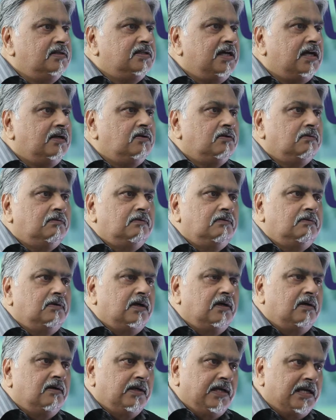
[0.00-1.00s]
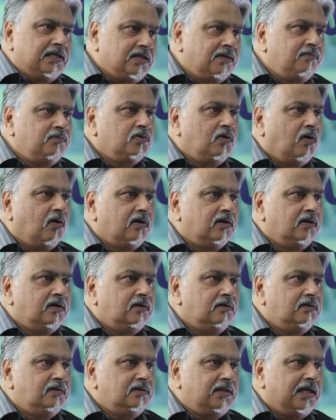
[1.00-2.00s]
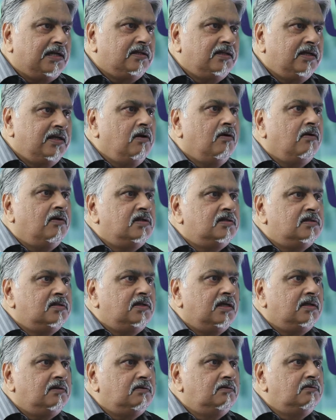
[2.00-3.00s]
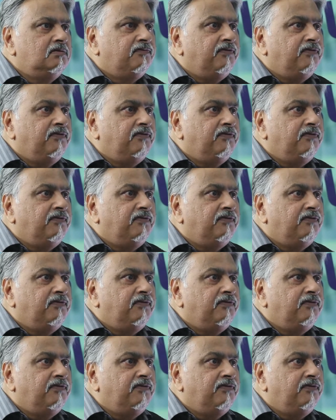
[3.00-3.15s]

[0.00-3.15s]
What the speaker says: that to get him to order that thing, or is it that you